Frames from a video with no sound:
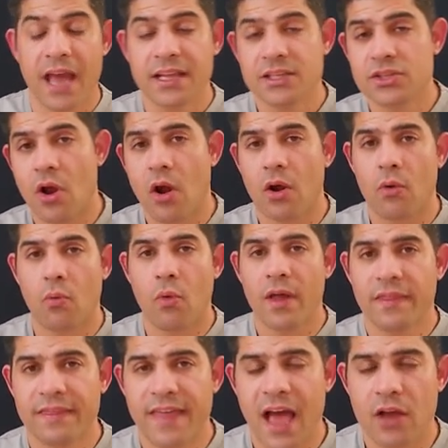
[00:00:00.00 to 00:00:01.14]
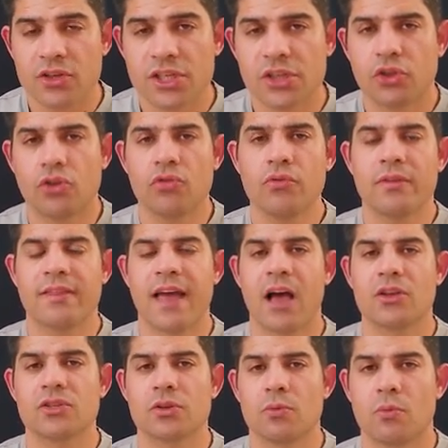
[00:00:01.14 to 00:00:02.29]
Blinds are 1,000,
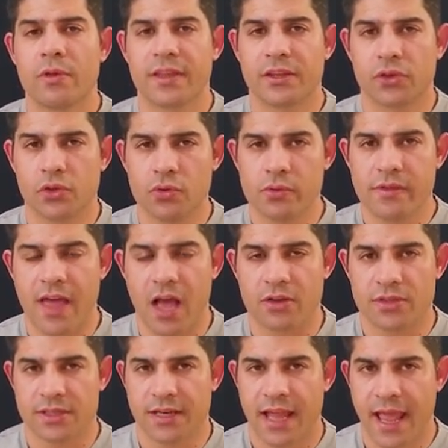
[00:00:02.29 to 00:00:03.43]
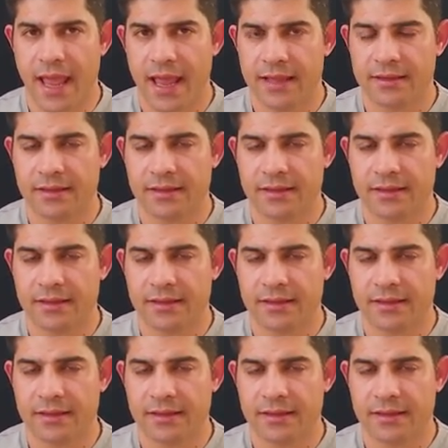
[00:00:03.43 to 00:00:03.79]
2,000 with a 2,000